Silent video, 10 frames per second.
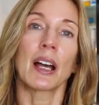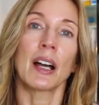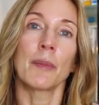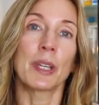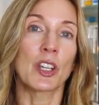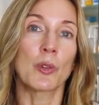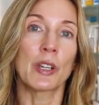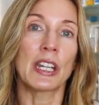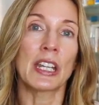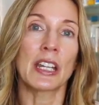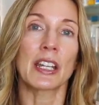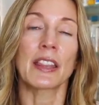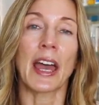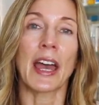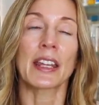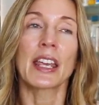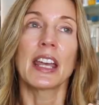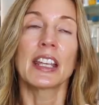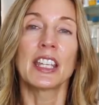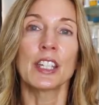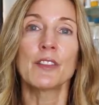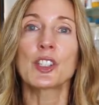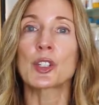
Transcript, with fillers: um, ingredient that gives